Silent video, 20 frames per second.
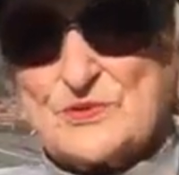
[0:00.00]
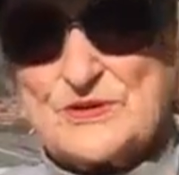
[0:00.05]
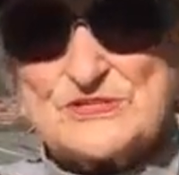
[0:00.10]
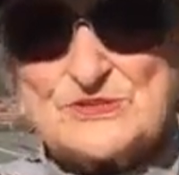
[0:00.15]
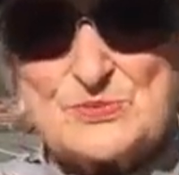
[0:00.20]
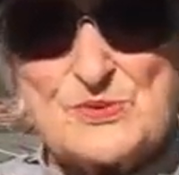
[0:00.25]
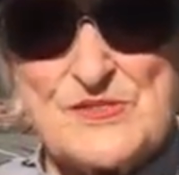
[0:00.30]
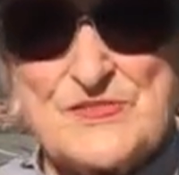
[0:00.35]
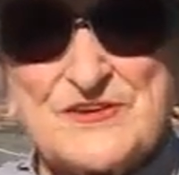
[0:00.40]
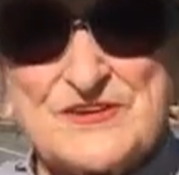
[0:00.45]

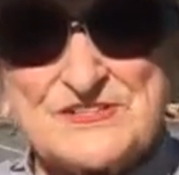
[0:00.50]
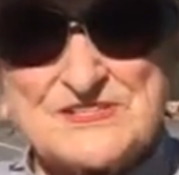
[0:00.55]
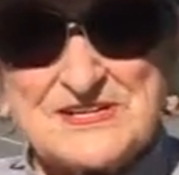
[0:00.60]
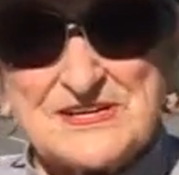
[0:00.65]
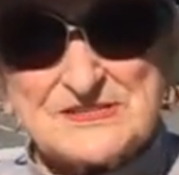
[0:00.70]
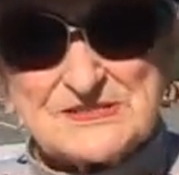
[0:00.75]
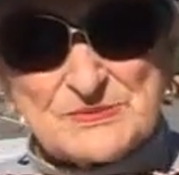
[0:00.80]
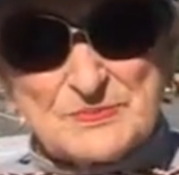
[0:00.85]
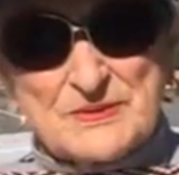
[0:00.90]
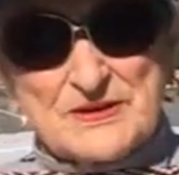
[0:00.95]
always with
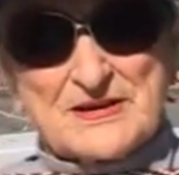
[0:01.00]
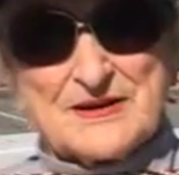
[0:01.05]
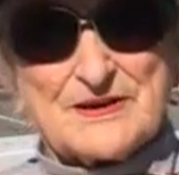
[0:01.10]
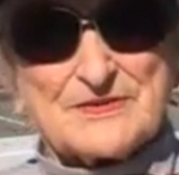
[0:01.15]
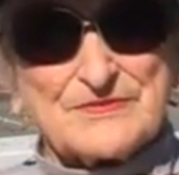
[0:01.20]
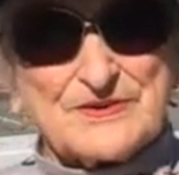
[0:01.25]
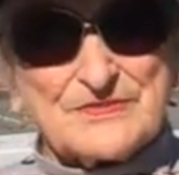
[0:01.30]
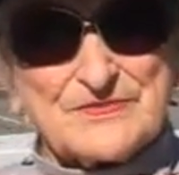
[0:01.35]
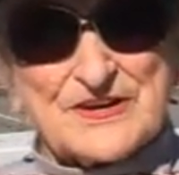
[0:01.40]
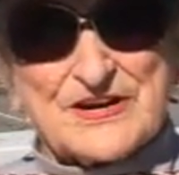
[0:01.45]
us. He spent
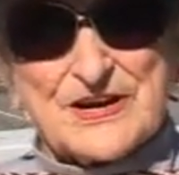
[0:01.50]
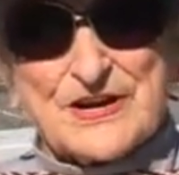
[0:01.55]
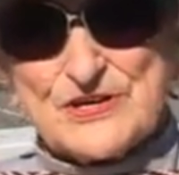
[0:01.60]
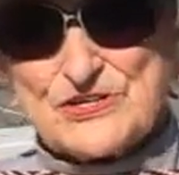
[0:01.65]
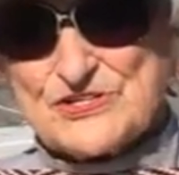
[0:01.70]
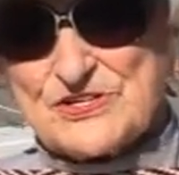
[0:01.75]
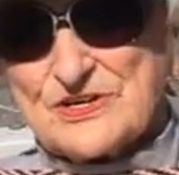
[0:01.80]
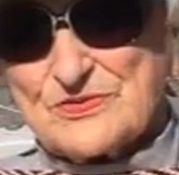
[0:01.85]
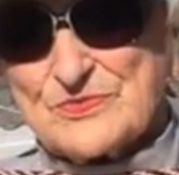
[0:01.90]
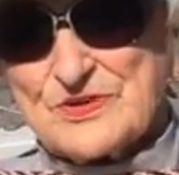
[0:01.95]
every
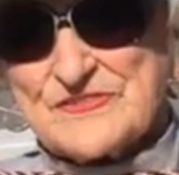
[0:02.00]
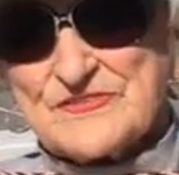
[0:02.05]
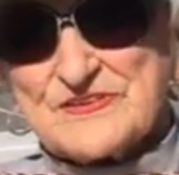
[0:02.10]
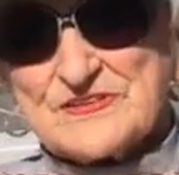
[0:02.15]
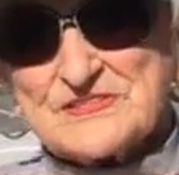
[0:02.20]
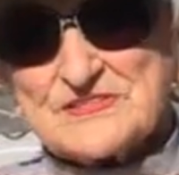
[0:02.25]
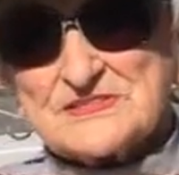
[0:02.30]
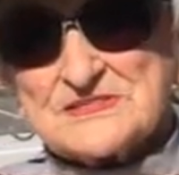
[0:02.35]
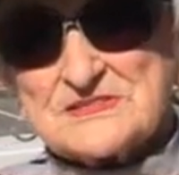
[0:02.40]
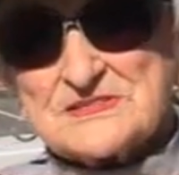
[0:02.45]
vacation with
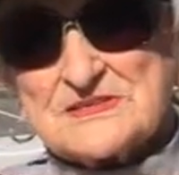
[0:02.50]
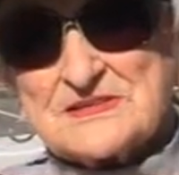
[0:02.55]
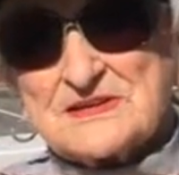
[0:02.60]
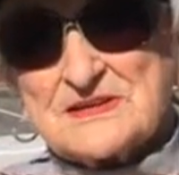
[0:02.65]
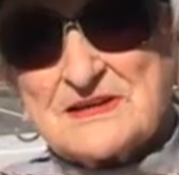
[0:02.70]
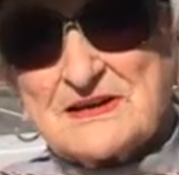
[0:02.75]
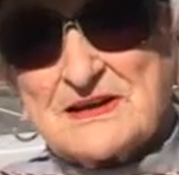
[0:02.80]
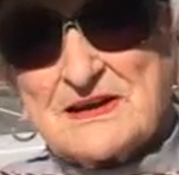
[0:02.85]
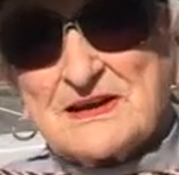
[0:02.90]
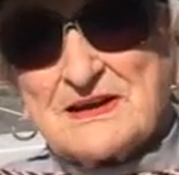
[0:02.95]
us.
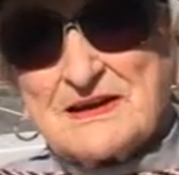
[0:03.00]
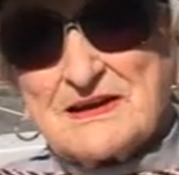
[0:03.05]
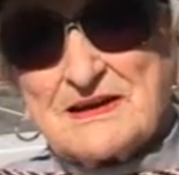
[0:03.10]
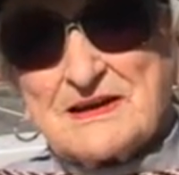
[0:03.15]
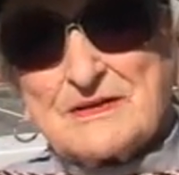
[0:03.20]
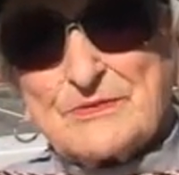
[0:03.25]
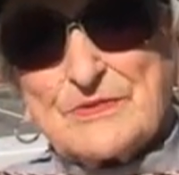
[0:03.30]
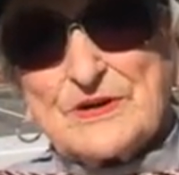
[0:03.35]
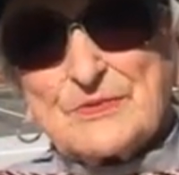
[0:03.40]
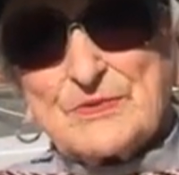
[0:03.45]

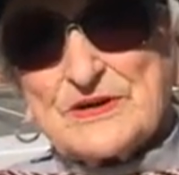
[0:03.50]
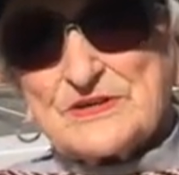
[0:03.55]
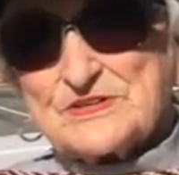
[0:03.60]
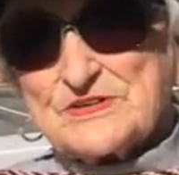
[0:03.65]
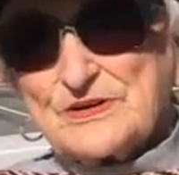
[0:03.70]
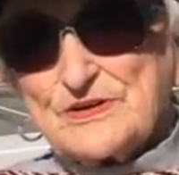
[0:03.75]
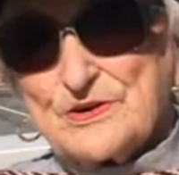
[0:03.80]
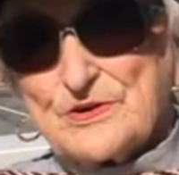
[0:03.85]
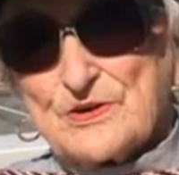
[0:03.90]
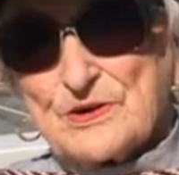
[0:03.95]
We
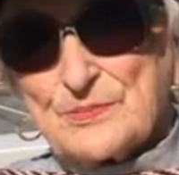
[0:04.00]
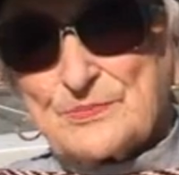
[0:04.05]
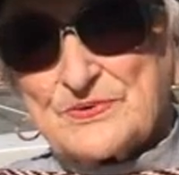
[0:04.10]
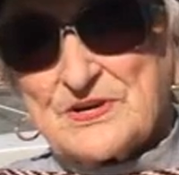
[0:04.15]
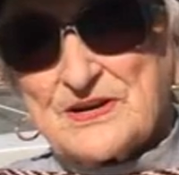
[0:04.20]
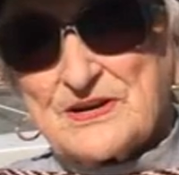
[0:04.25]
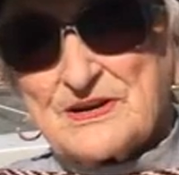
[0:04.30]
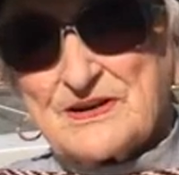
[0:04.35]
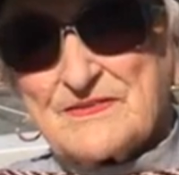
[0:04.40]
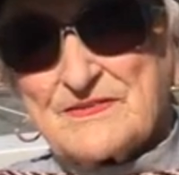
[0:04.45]
went to Europe
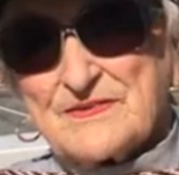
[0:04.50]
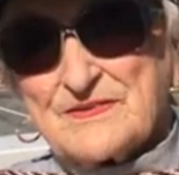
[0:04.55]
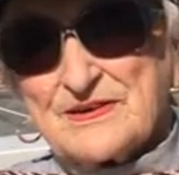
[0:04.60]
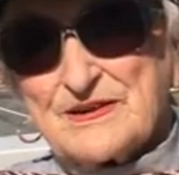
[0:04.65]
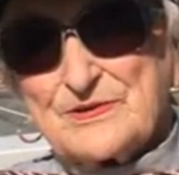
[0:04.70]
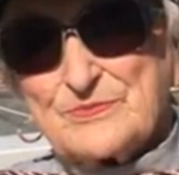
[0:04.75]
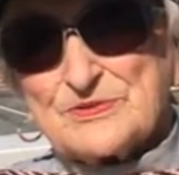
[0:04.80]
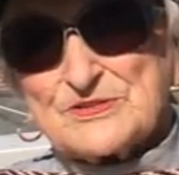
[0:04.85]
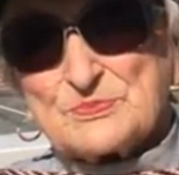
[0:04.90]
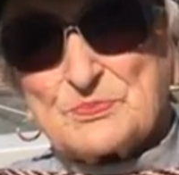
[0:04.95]
together.
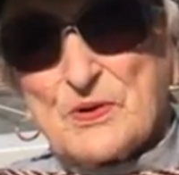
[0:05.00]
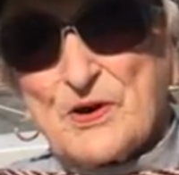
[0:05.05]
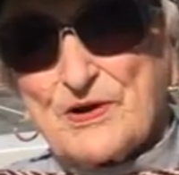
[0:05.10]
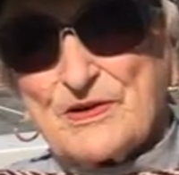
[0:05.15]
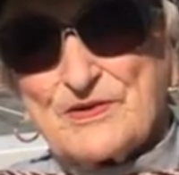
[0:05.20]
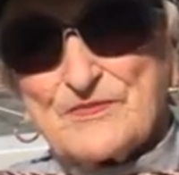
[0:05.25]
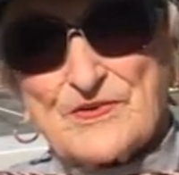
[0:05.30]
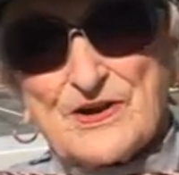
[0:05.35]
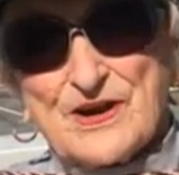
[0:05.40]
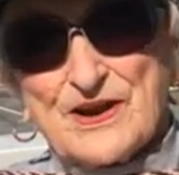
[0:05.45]
He was
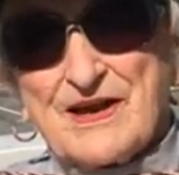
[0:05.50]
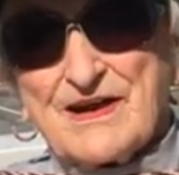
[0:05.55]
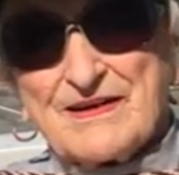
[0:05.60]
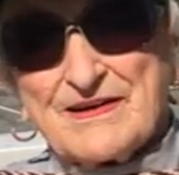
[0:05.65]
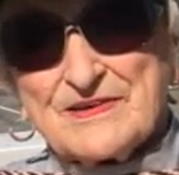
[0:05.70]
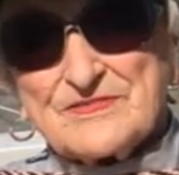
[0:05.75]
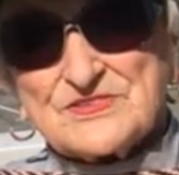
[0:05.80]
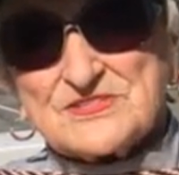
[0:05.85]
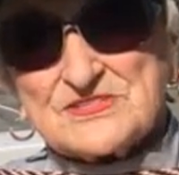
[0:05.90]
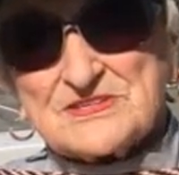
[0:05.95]
part of our
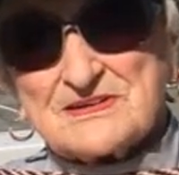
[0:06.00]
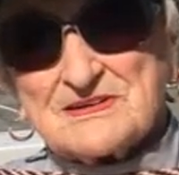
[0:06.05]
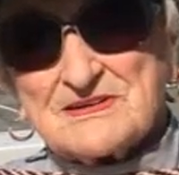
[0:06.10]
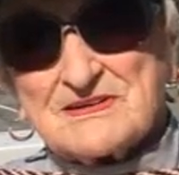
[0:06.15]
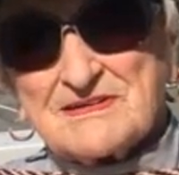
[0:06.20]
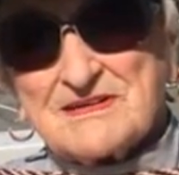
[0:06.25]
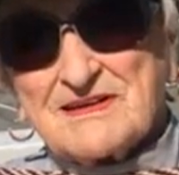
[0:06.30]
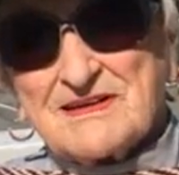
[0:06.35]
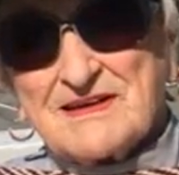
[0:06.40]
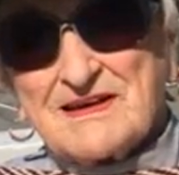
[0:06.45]
lives.
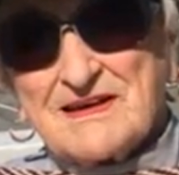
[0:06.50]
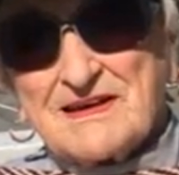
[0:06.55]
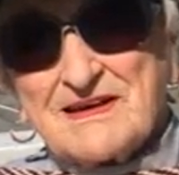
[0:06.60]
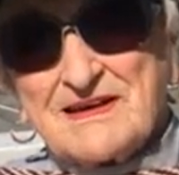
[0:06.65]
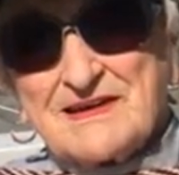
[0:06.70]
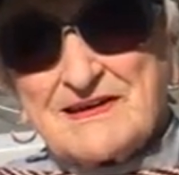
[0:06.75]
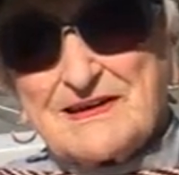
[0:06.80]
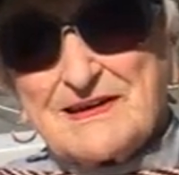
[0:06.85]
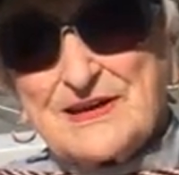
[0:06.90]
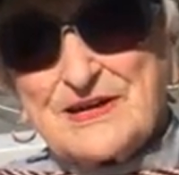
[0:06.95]
I know.
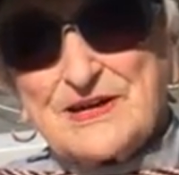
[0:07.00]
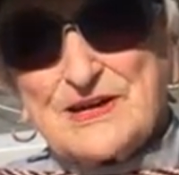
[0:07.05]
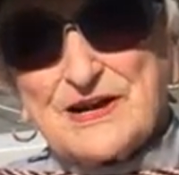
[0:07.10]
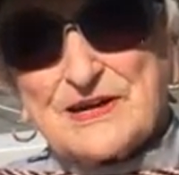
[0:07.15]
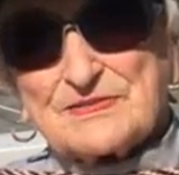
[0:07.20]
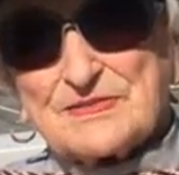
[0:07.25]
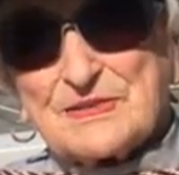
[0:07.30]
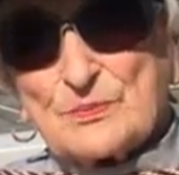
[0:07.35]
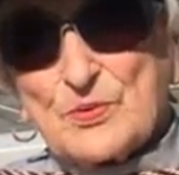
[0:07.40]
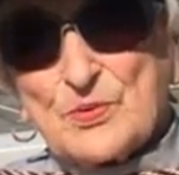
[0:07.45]
He
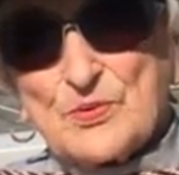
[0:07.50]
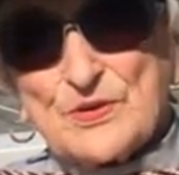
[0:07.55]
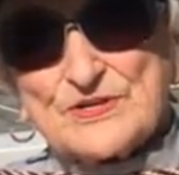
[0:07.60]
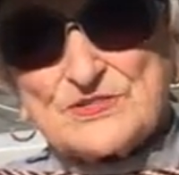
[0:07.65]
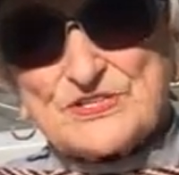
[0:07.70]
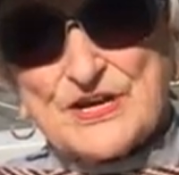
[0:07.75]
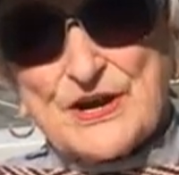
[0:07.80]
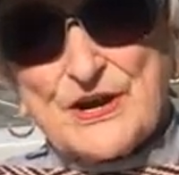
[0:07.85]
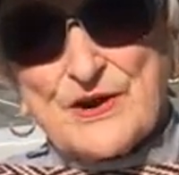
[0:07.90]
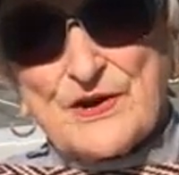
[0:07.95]
cut the
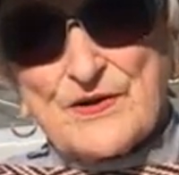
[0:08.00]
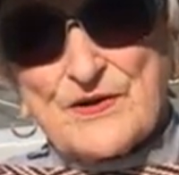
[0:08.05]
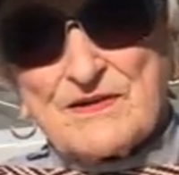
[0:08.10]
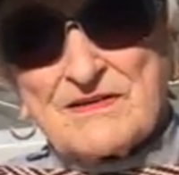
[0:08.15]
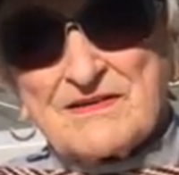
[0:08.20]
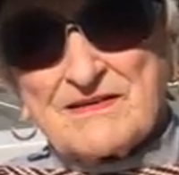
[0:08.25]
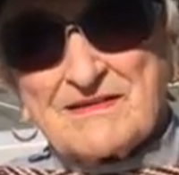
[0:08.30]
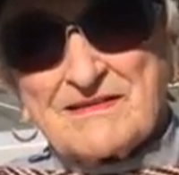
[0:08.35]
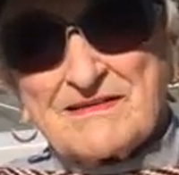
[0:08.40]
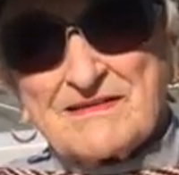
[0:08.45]
boys'
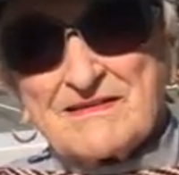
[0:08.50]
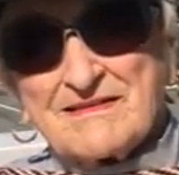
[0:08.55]
hair.